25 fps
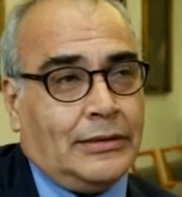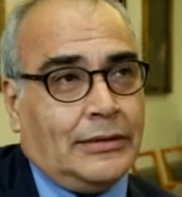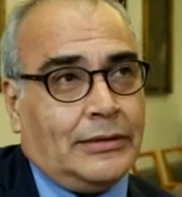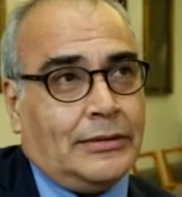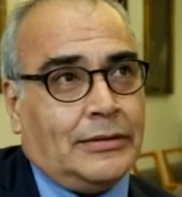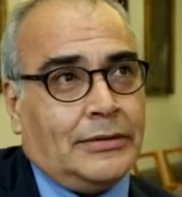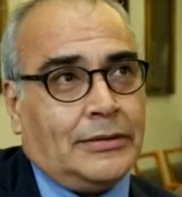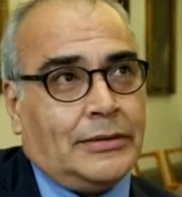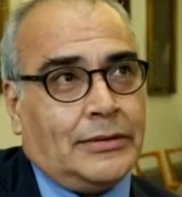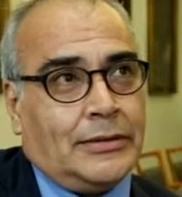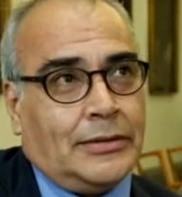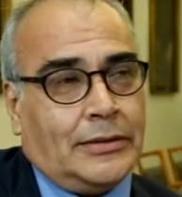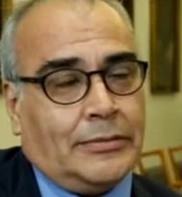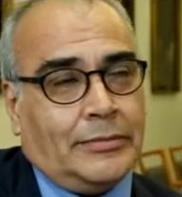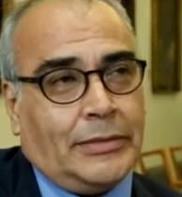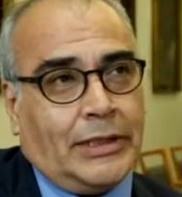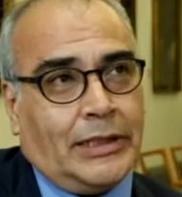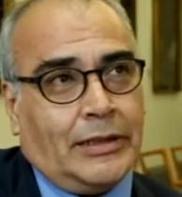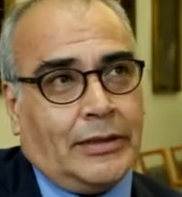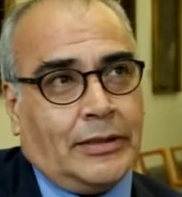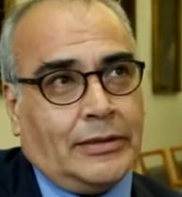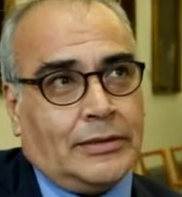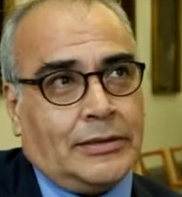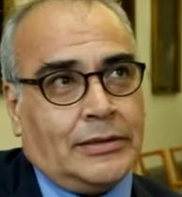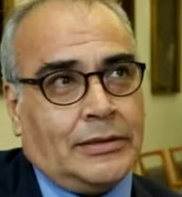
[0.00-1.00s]
Also,
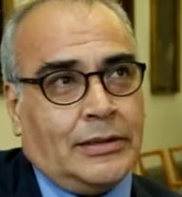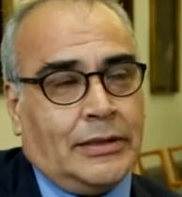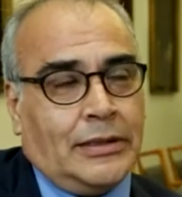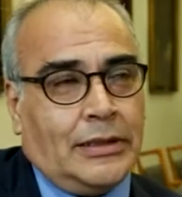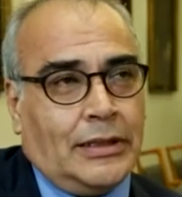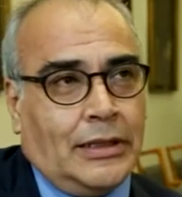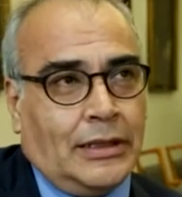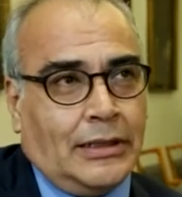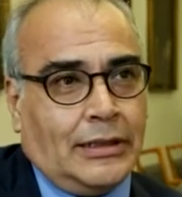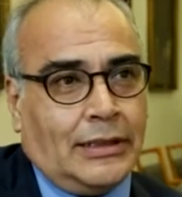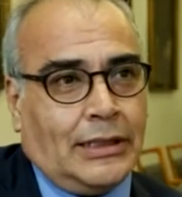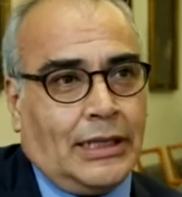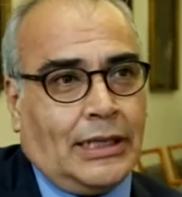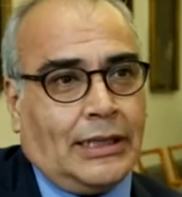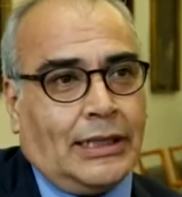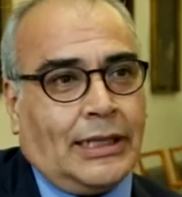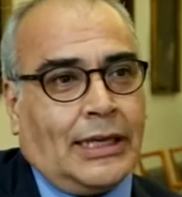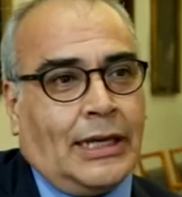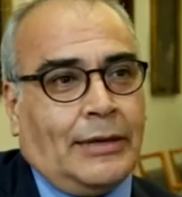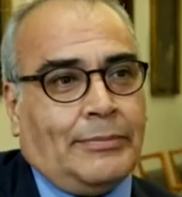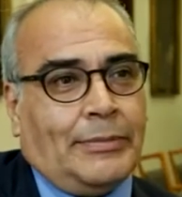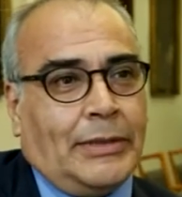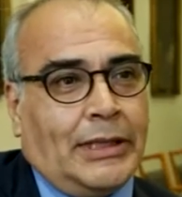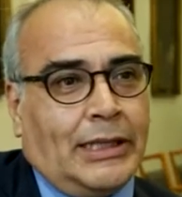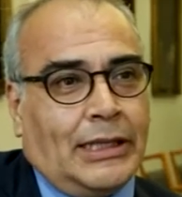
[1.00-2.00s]
because that
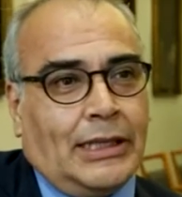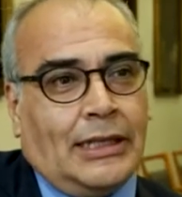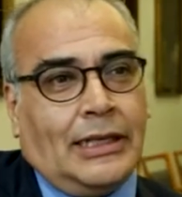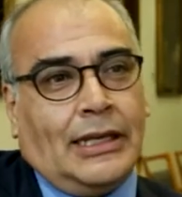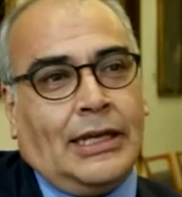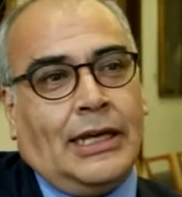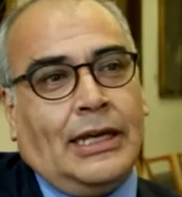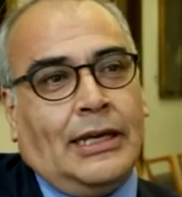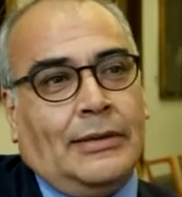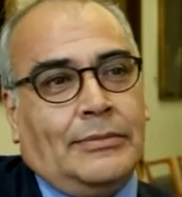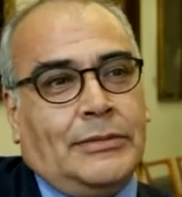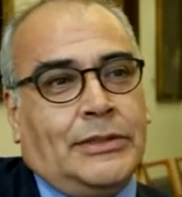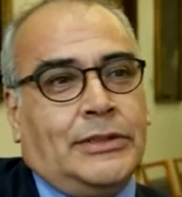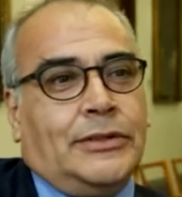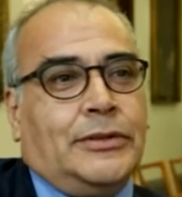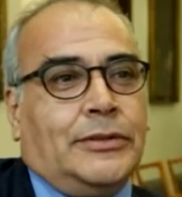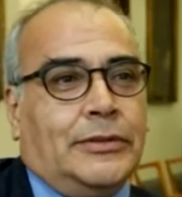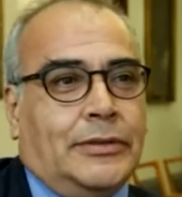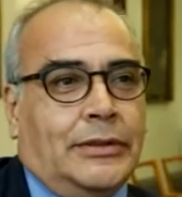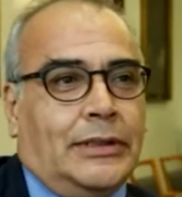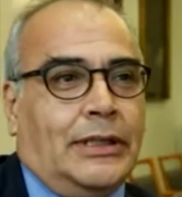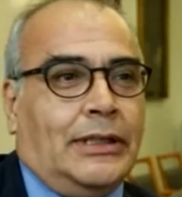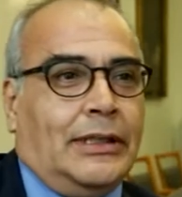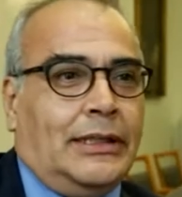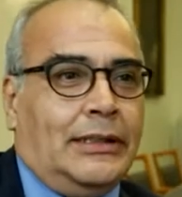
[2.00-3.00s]
capital comes
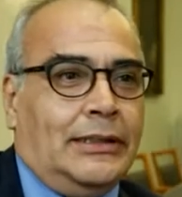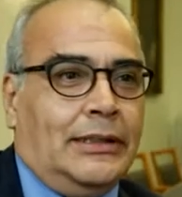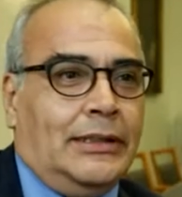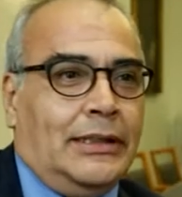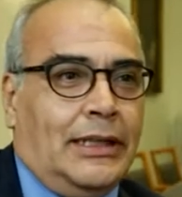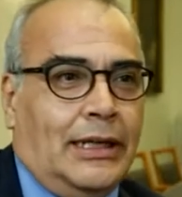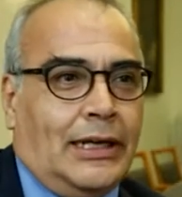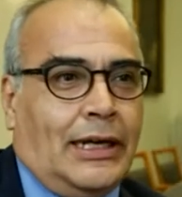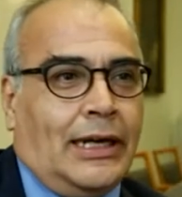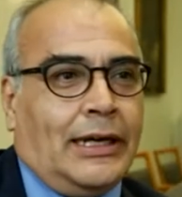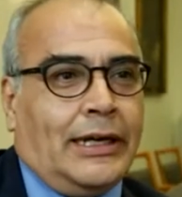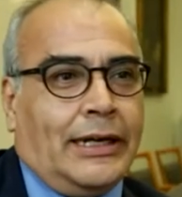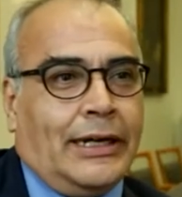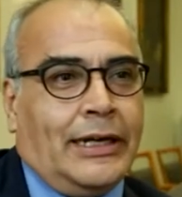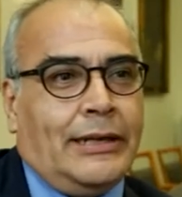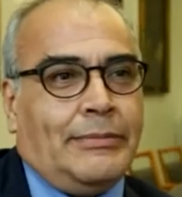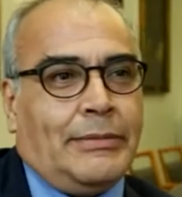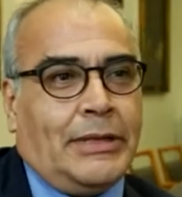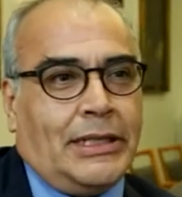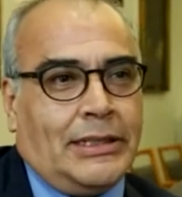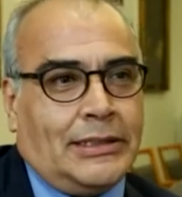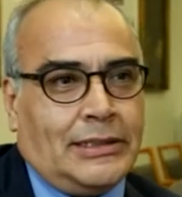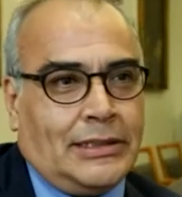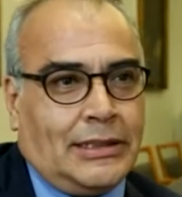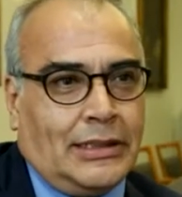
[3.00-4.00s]
through the
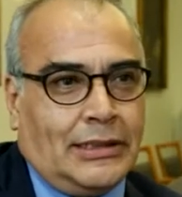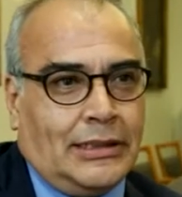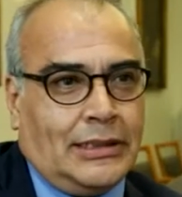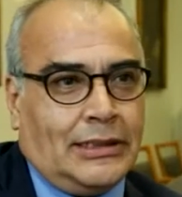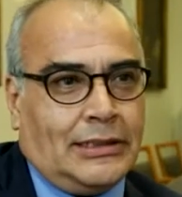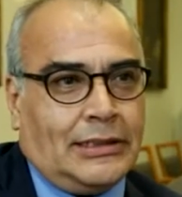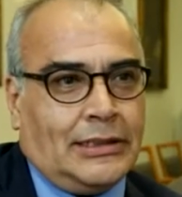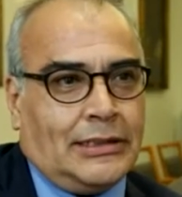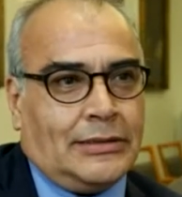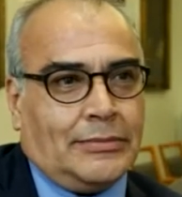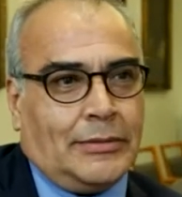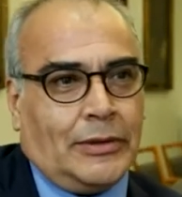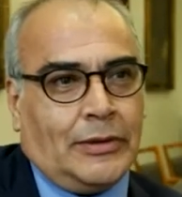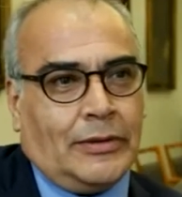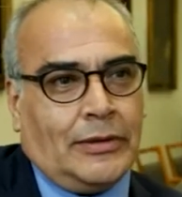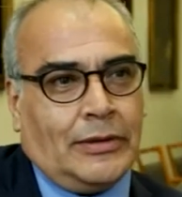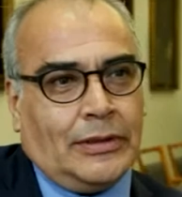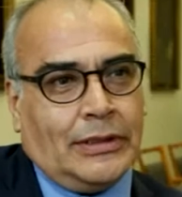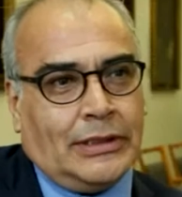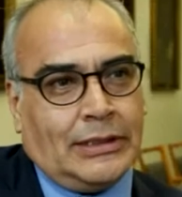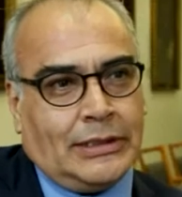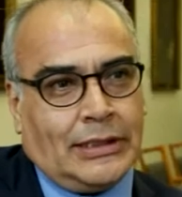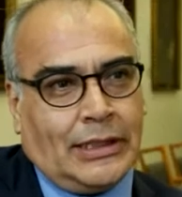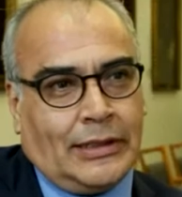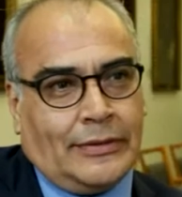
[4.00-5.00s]
agreements that these
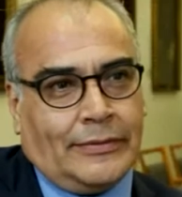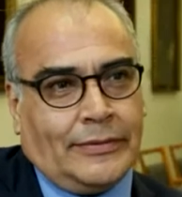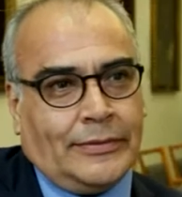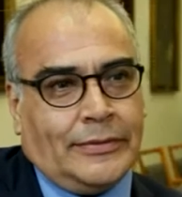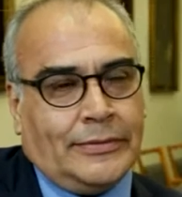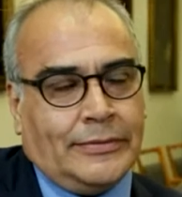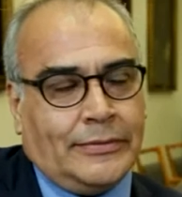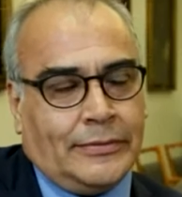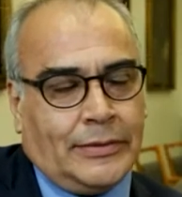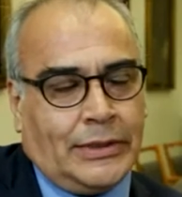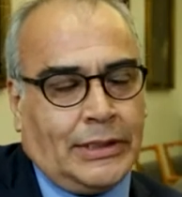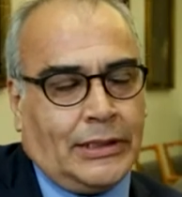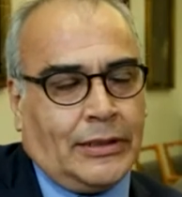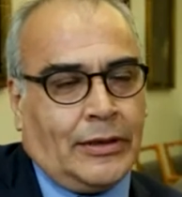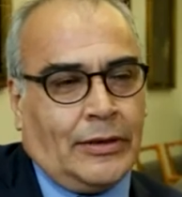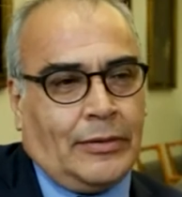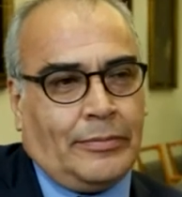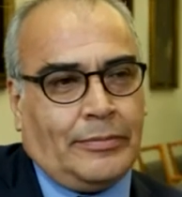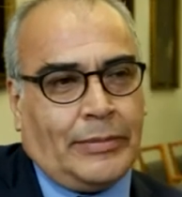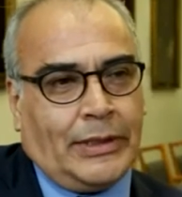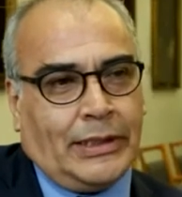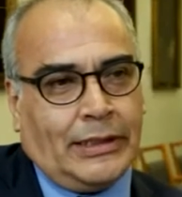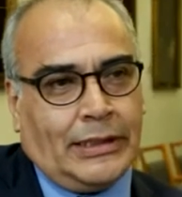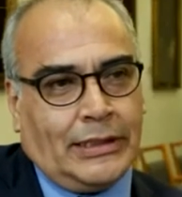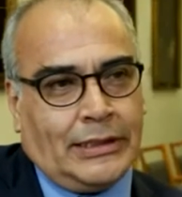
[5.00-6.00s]
smallholders have with
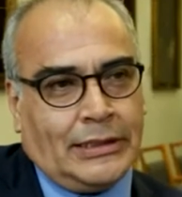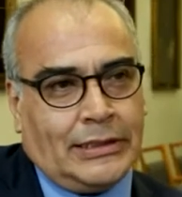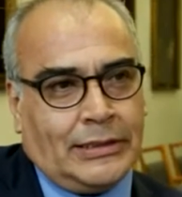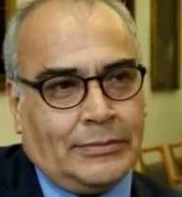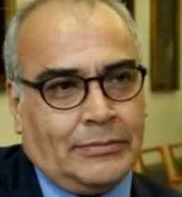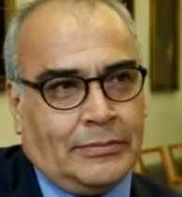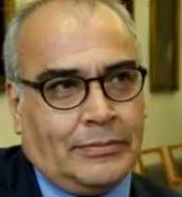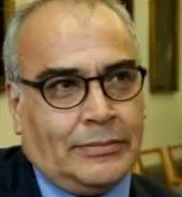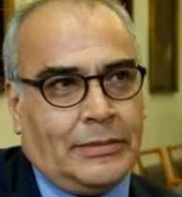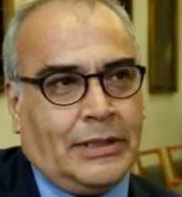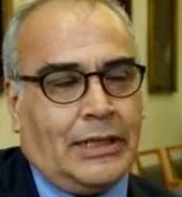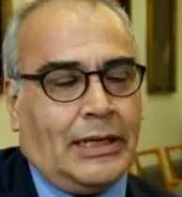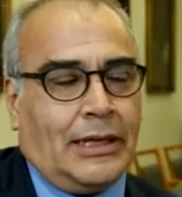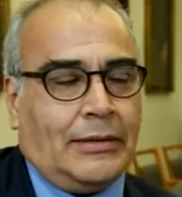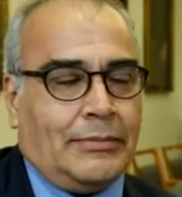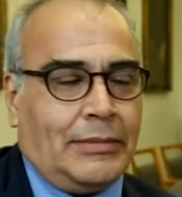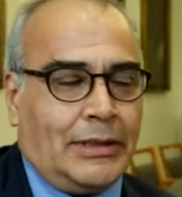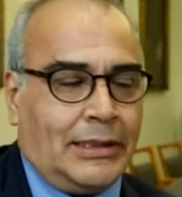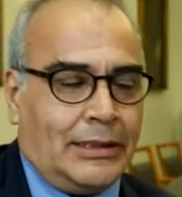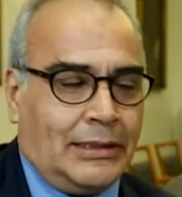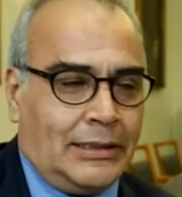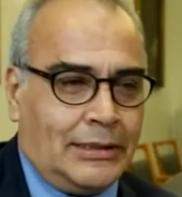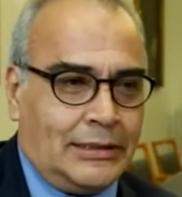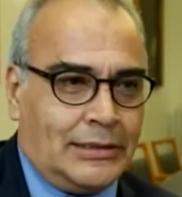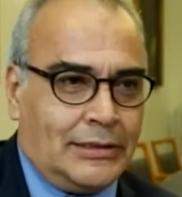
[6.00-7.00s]
companies. Yeah,
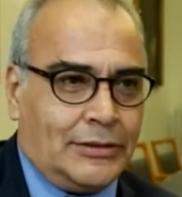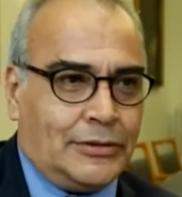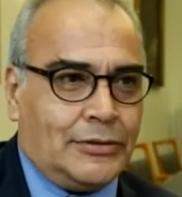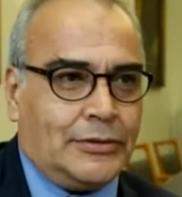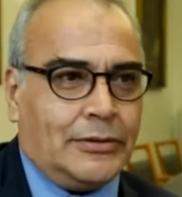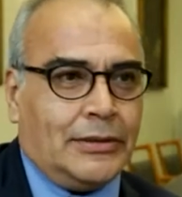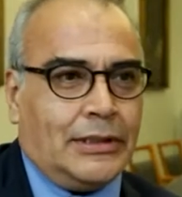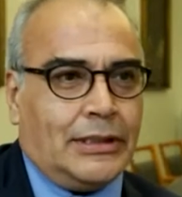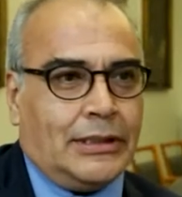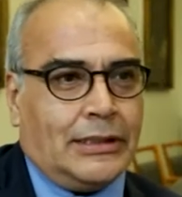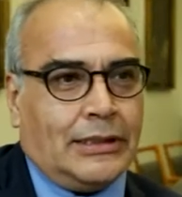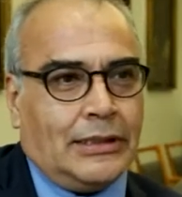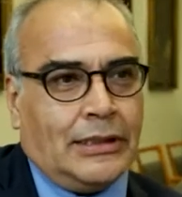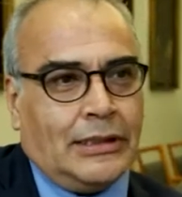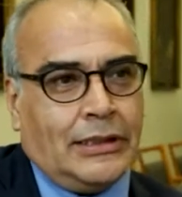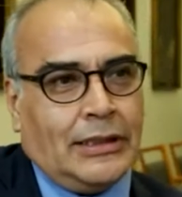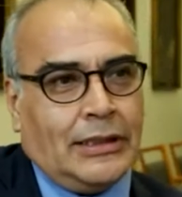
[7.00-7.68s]
but it's true that